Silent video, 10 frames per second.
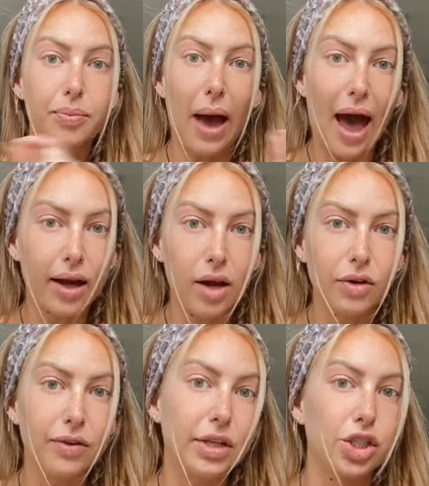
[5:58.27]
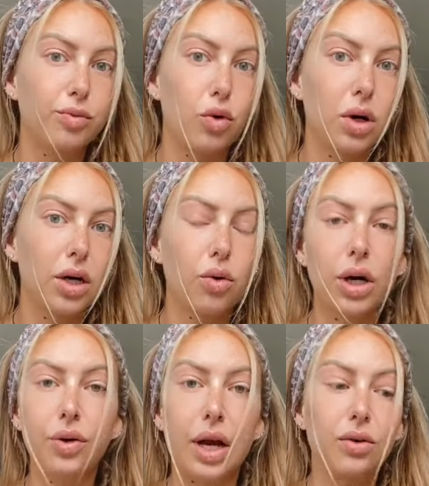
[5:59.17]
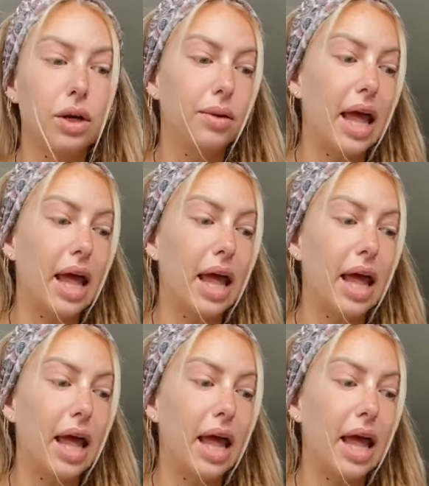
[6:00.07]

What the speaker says: back of your vision board, or you can,